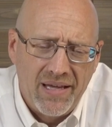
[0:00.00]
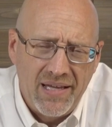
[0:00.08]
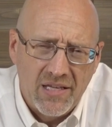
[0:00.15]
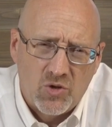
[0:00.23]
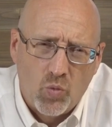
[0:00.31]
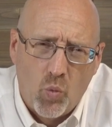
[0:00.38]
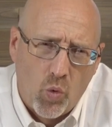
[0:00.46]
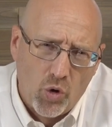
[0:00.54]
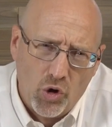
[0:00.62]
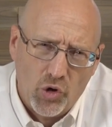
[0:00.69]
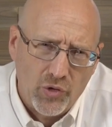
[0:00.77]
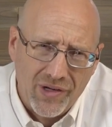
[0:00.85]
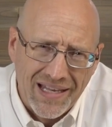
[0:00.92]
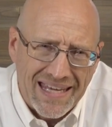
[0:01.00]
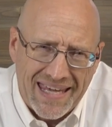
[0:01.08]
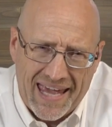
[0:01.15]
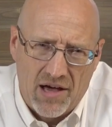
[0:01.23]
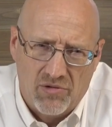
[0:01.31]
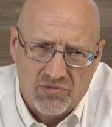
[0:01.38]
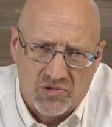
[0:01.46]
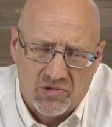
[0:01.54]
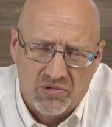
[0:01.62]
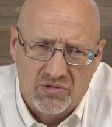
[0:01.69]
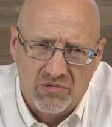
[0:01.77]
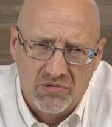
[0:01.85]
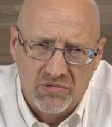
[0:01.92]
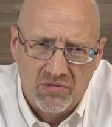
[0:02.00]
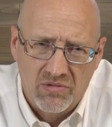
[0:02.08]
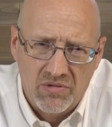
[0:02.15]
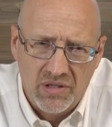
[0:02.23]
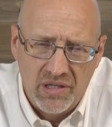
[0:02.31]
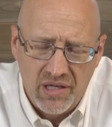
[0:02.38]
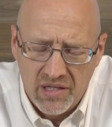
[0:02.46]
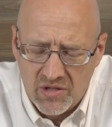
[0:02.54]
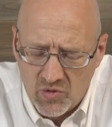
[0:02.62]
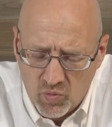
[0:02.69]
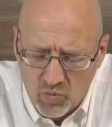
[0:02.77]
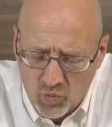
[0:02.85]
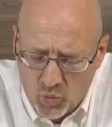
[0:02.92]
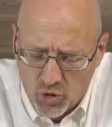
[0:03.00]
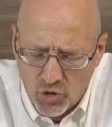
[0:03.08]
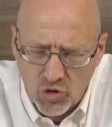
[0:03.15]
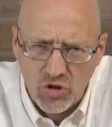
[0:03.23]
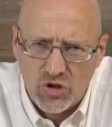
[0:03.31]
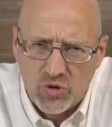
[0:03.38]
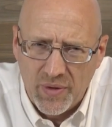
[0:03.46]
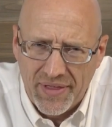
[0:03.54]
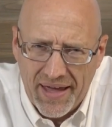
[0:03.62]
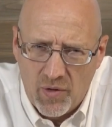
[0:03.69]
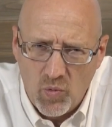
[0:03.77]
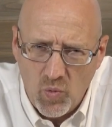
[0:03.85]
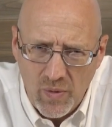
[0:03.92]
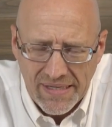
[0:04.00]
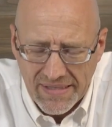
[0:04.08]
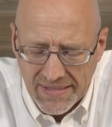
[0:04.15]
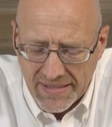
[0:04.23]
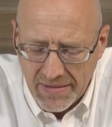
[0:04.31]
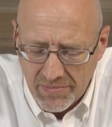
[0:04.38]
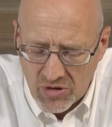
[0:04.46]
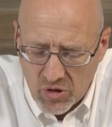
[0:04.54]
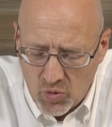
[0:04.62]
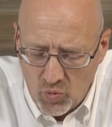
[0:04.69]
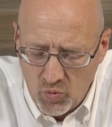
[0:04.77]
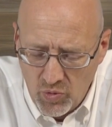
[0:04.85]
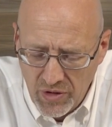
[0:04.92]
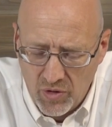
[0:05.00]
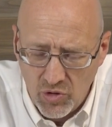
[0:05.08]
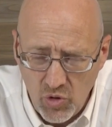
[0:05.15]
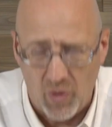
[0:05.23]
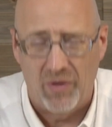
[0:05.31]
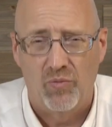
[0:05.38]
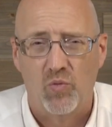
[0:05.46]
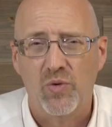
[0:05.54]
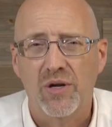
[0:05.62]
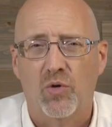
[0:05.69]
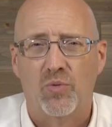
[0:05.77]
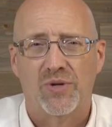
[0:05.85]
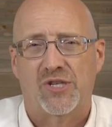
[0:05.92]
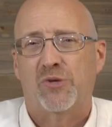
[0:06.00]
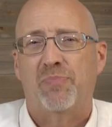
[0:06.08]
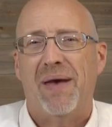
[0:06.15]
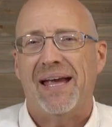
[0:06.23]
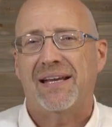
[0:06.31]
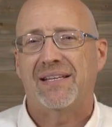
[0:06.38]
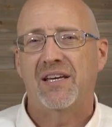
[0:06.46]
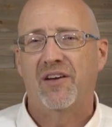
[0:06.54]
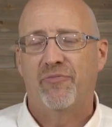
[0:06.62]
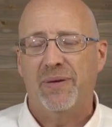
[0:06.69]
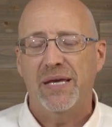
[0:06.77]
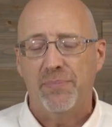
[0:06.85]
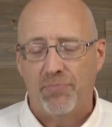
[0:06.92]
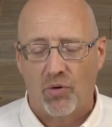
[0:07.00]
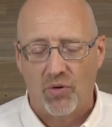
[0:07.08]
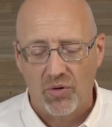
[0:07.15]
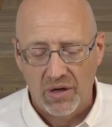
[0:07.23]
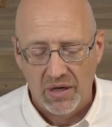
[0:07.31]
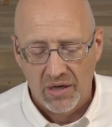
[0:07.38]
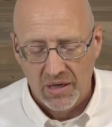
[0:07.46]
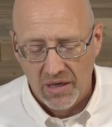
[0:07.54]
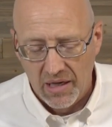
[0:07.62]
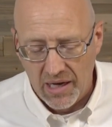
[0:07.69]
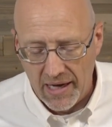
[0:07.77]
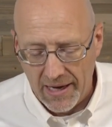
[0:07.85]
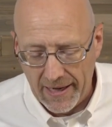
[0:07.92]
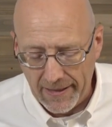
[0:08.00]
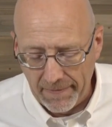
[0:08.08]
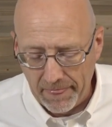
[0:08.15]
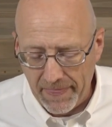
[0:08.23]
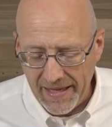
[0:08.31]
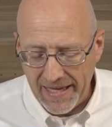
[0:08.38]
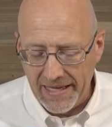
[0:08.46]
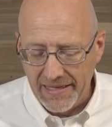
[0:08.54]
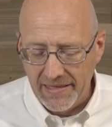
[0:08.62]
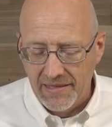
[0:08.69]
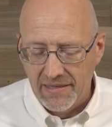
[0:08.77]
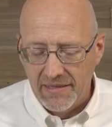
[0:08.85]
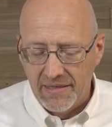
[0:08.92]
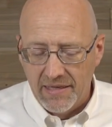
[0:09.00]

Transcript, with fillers: It's worldly counsel. It's words without wisdom. So you want real respect of people, be